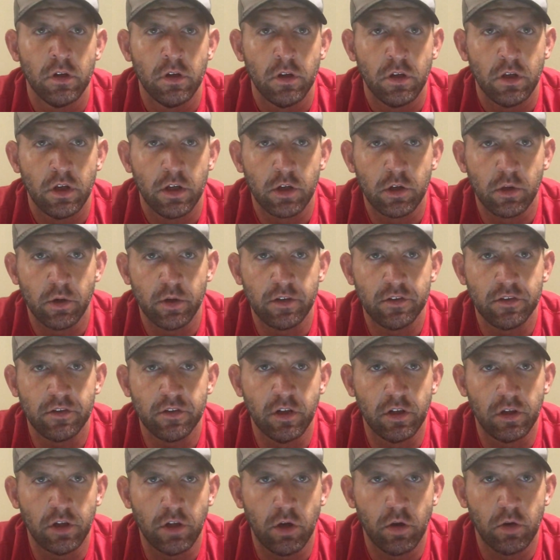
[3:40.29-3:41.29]
Increasing
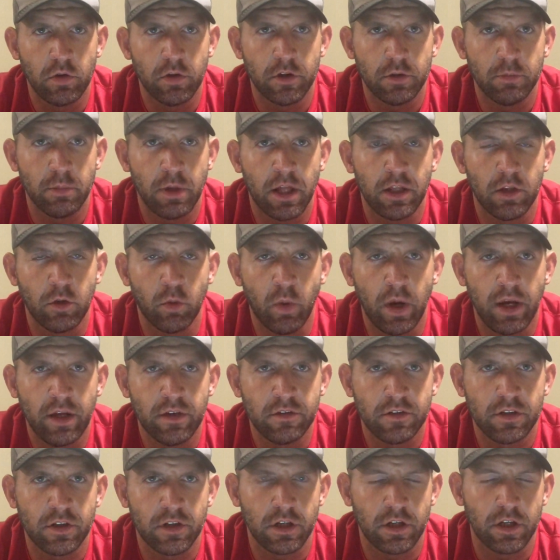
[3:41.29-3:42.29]
the load or the amount of the weight
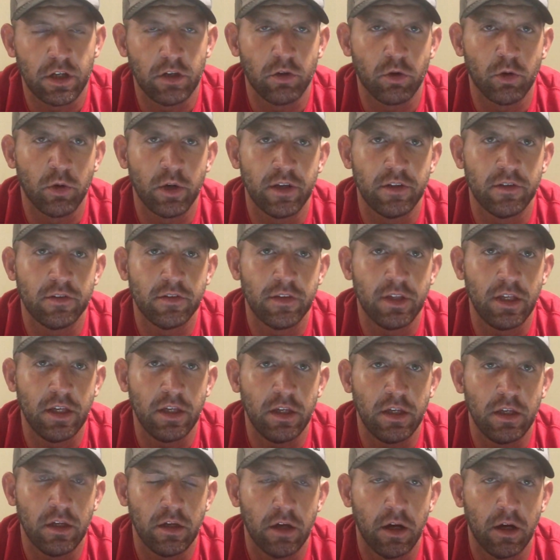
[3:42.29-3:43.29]
is going to increase
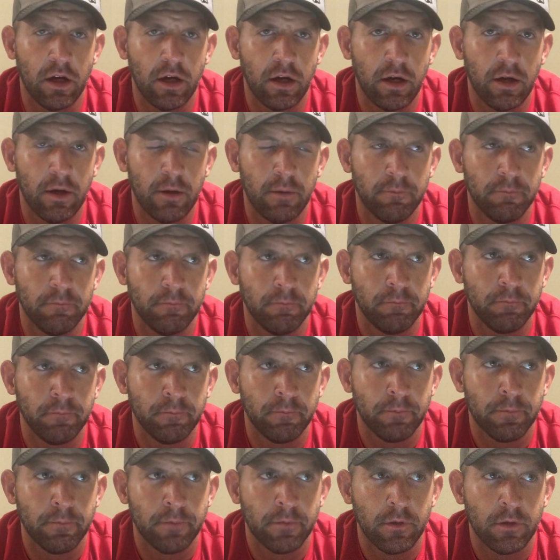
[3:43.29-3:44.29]
the
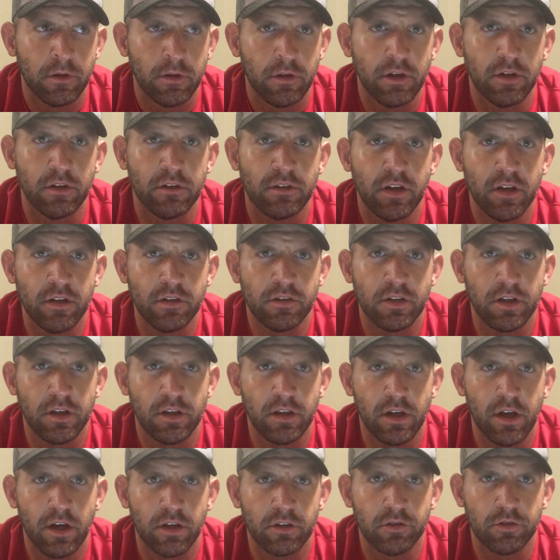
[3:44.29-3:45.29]
intensity of
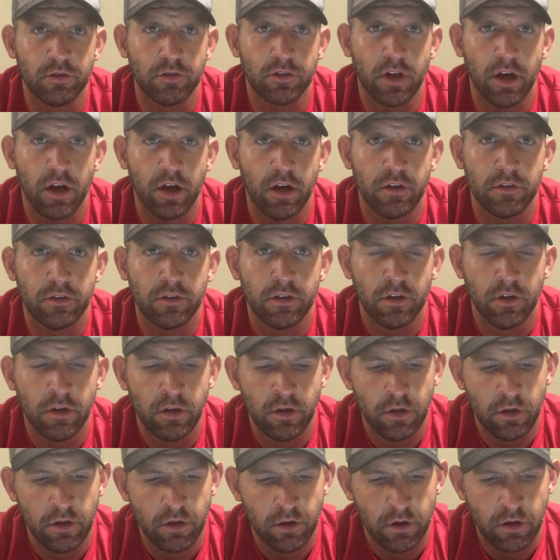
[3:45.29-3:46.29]
the exercise.
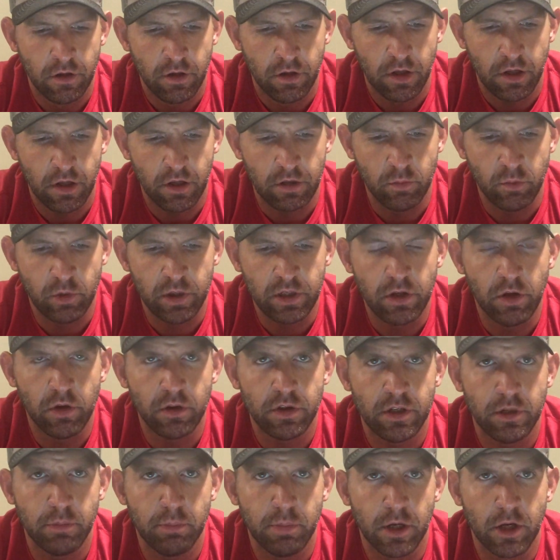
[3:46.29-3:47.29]
And we know
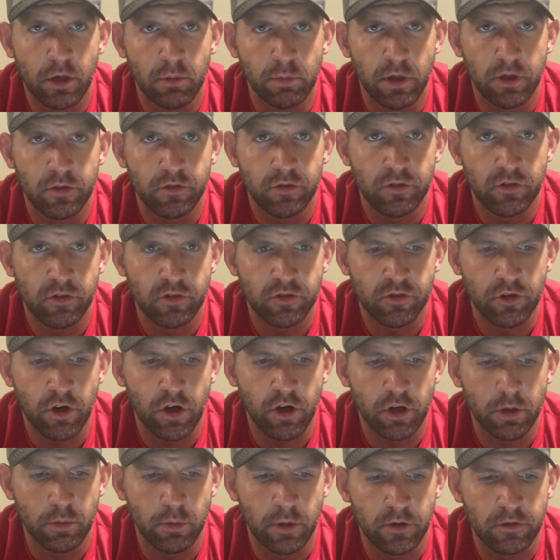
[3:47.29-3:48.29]
that a bigger muscle is a
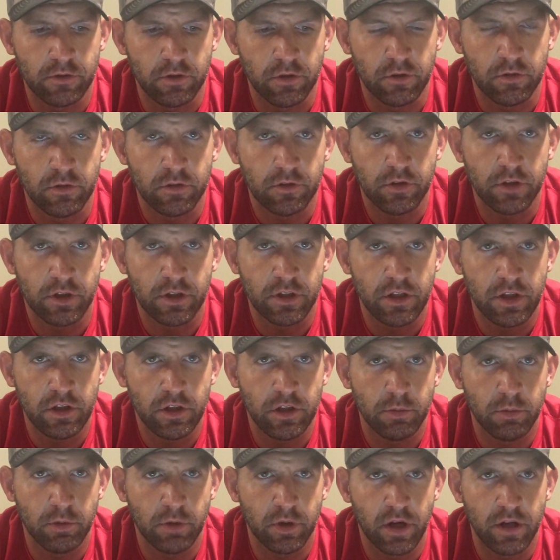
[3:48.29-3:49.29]
stronger muscle, so continue
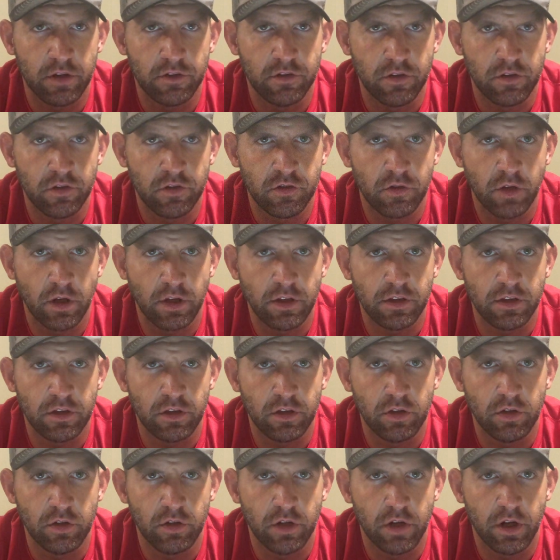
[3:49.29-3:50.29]
to progress and strengthen the
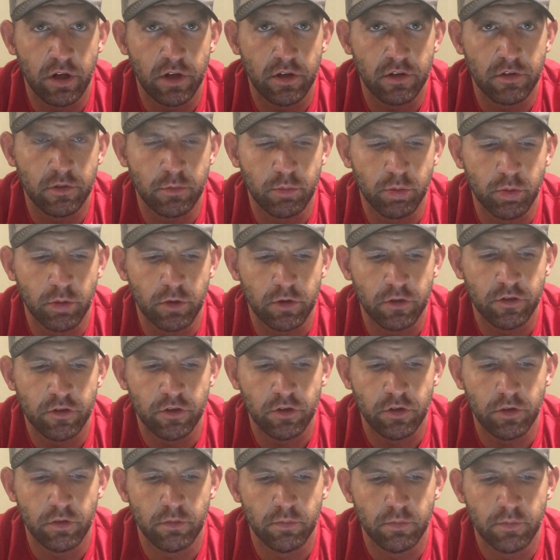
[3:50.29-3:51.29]
glute area is important
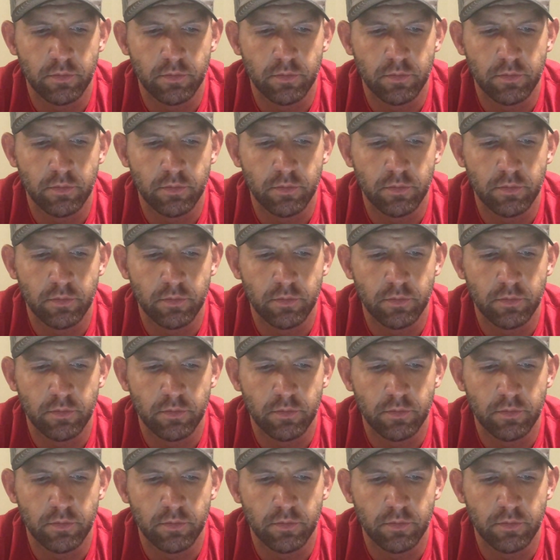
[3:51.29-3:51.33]
too.